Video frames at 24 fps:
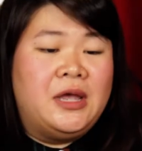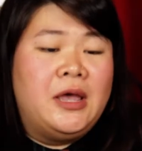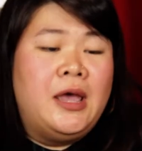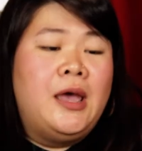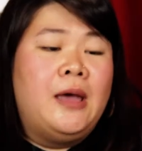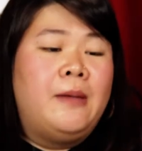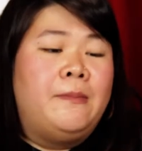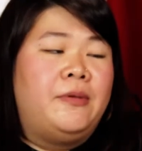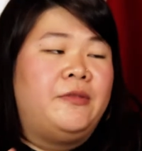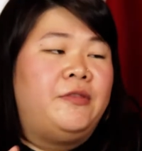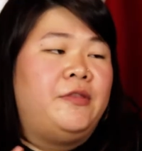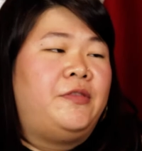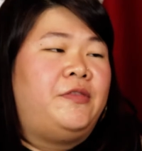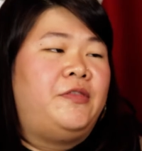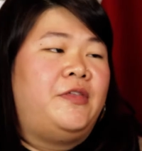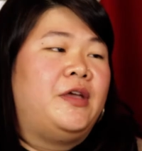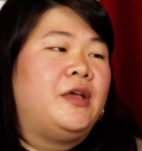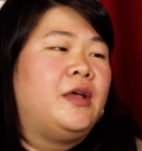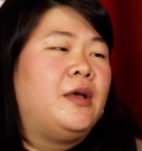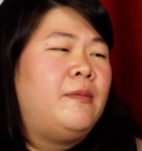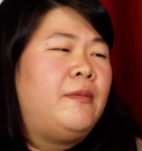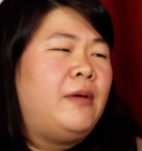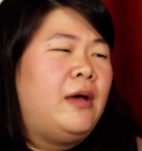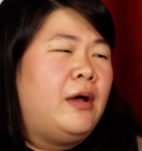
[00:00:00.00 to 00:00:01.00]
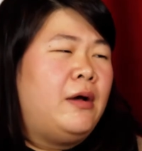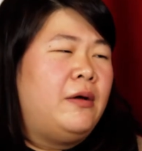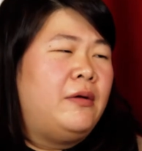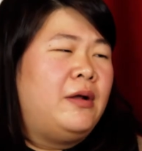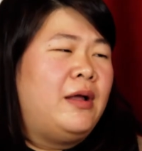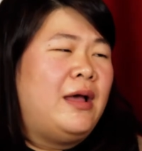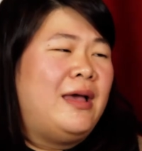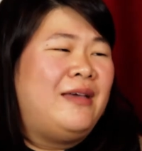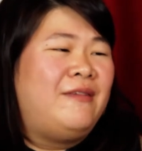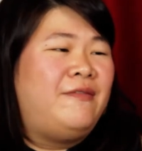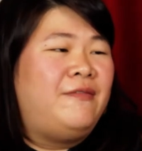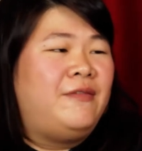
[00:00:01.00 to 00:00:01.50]
Mm-hmm. But the thing
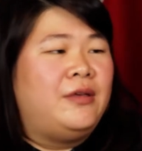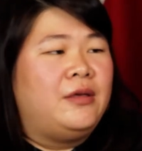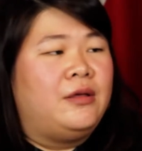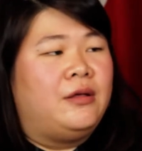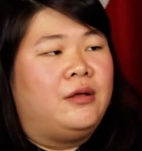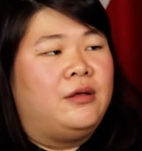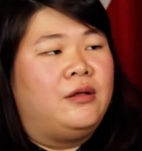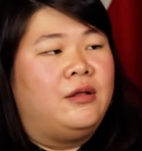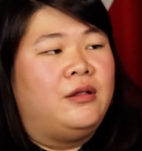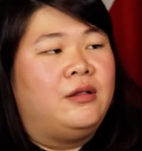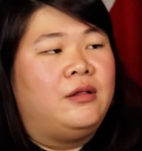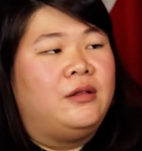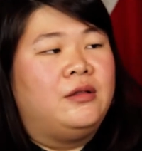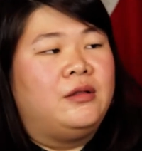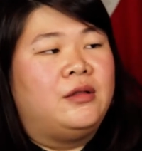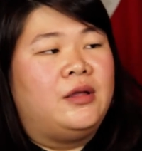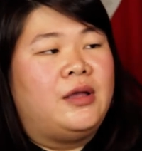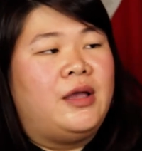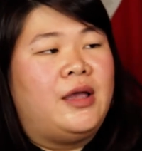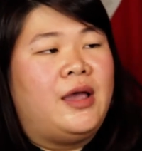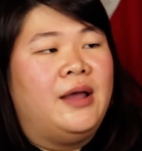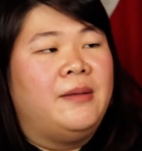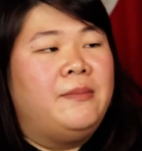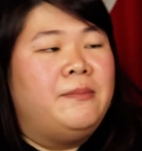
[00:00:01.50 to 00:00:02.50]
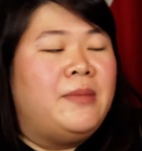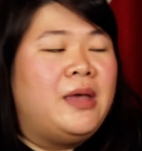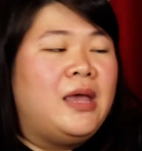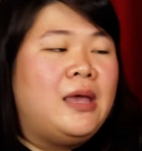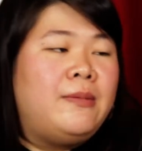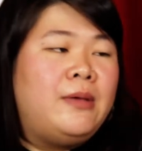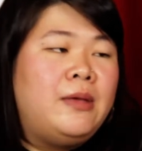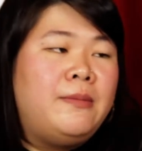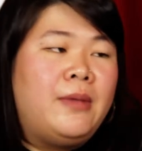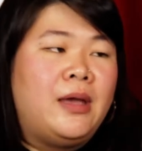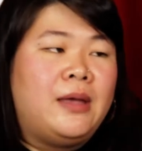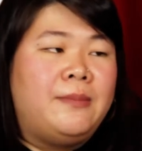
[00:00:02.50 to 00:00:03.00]
about I feel and
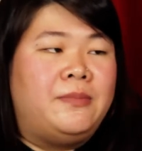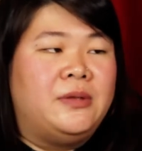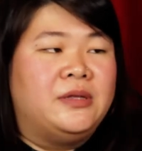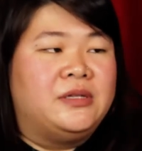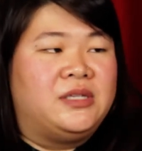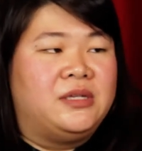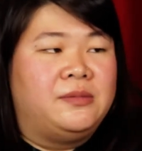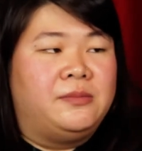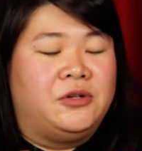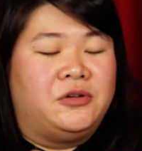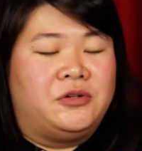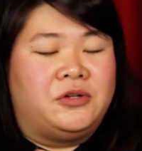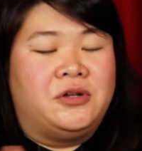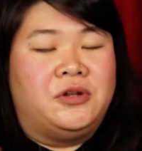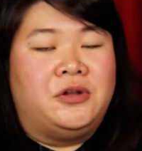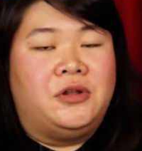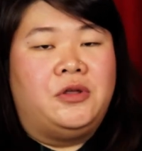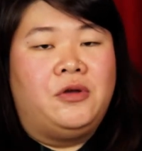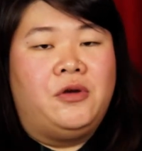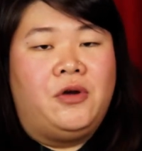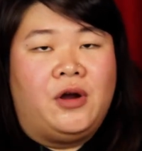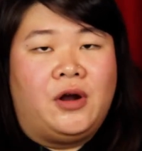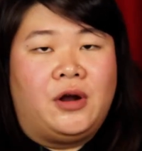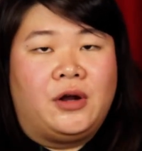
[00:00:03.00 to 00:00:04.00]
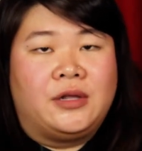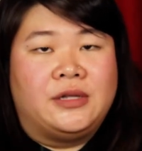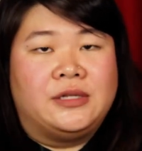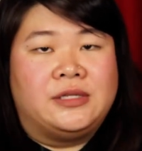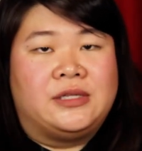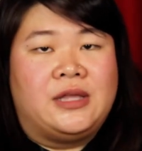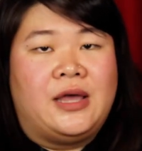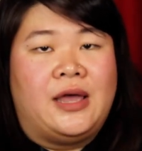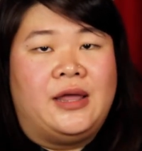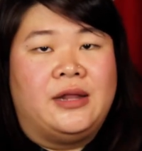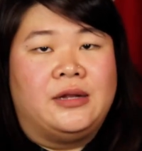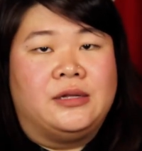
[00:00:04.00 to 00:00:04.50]
maybe might be similar to New York
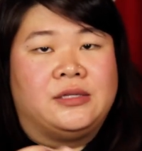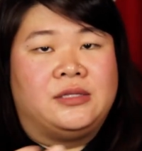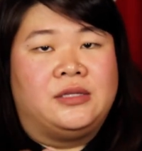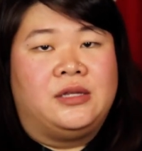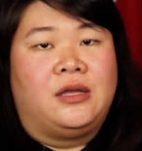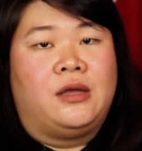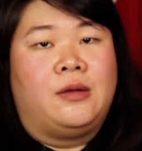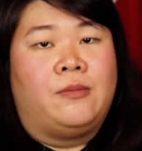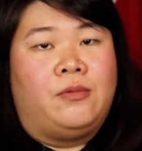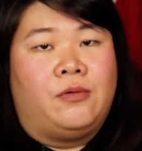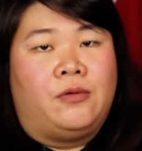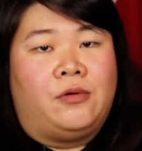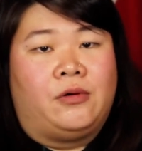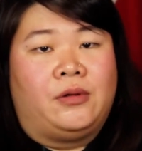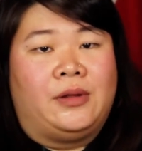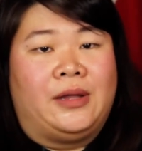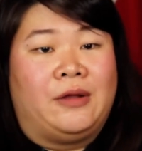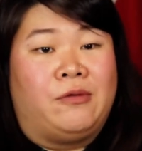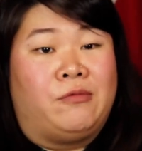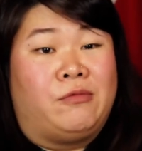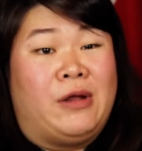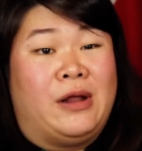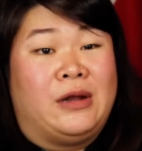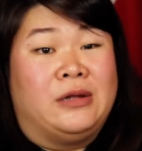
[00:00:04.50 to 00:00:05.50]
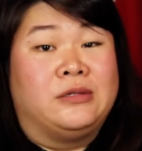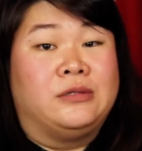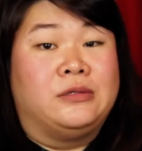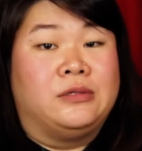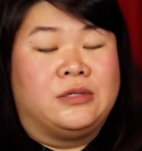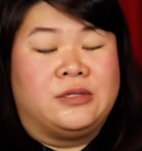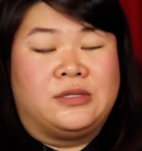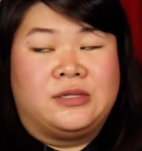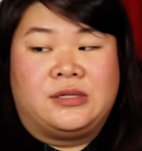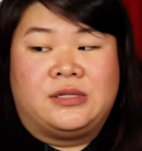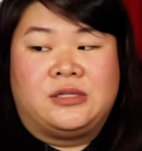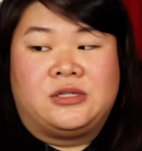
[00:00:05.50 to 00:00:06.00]
is that in Singapore, like
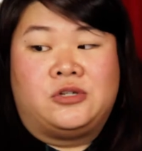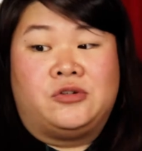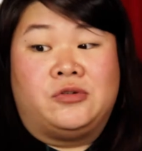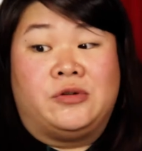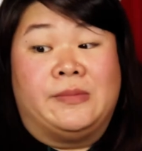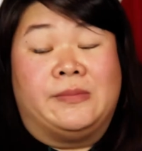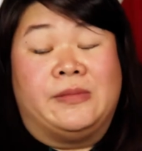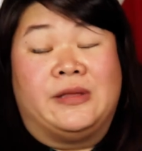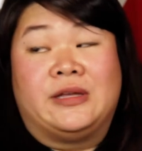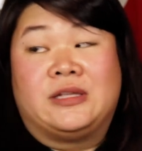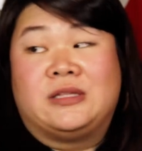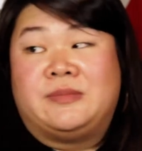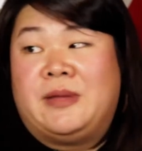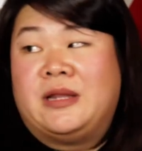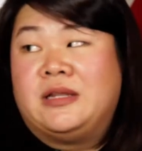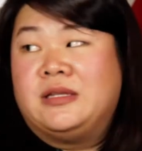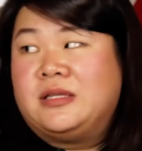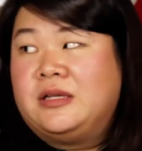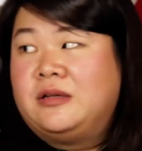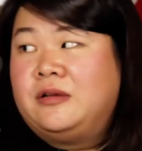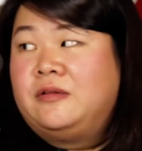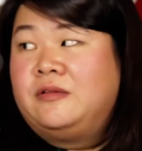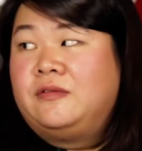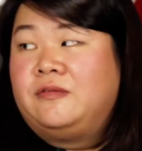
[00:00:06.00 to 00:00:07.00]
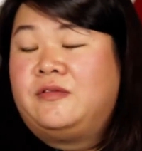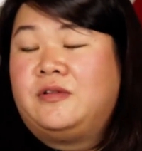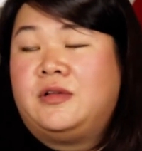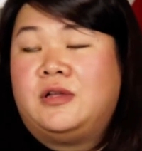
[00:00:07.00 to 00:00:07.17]
rental is extremely expensive.